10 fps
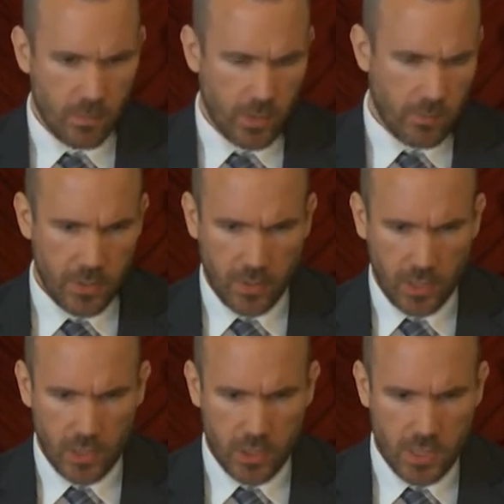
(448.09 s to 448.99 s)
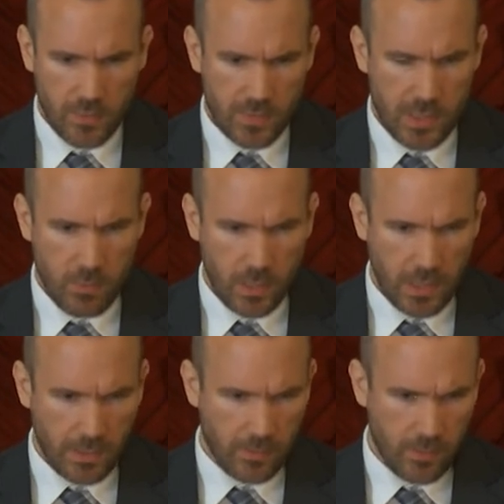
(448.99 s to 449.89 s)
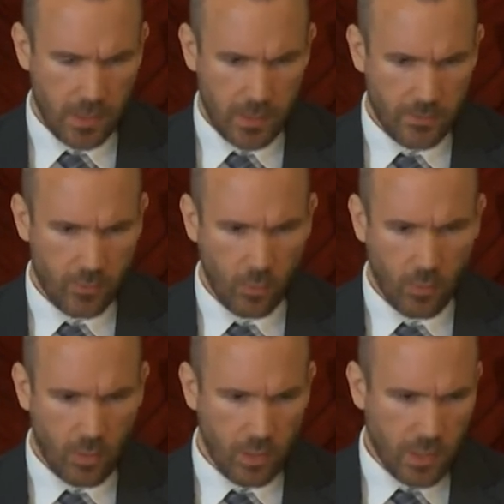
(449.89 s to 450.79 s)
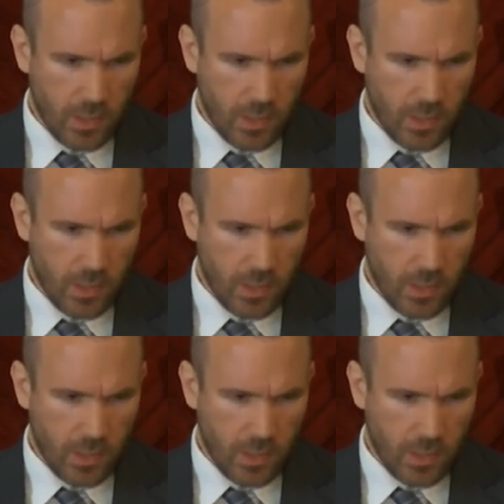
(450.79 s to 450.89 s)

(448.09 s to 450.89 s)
or the mythology of someone like Thor,